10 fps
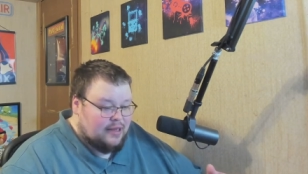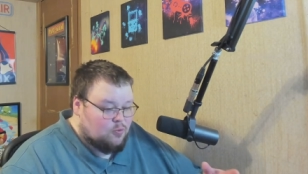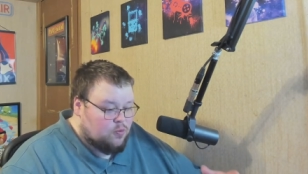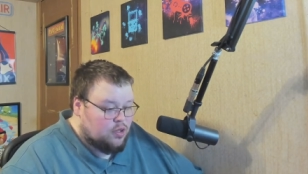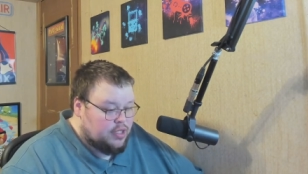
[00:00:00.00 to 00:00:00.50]
it
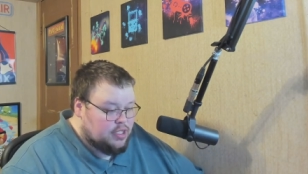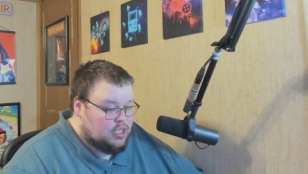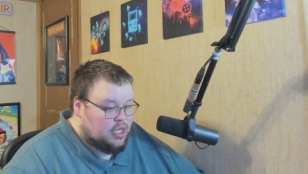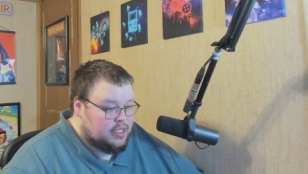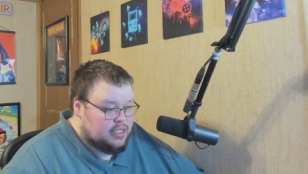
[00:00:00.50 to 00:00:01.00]
really
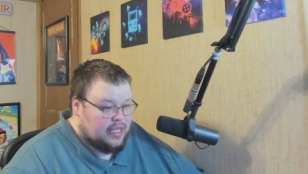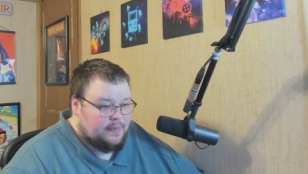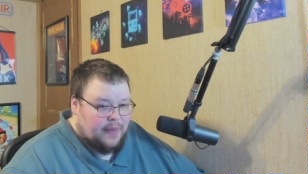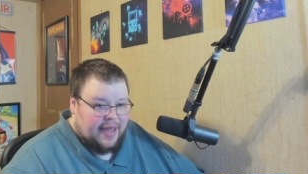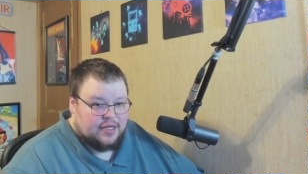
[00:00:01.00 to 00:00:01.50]
does
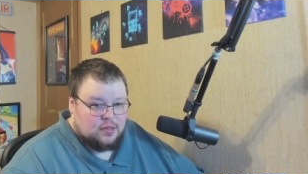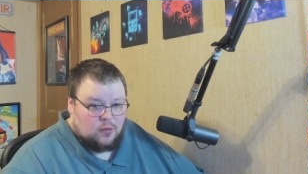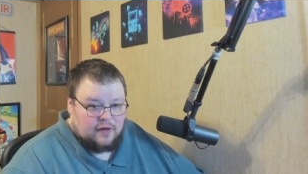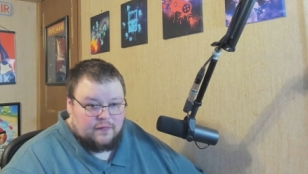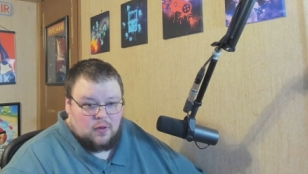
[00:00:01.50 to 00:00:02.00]
impact your
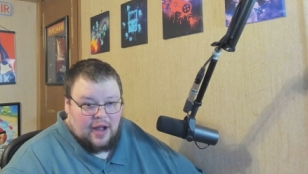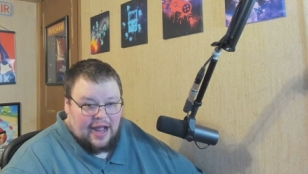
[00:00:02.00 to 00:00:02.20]
workflow.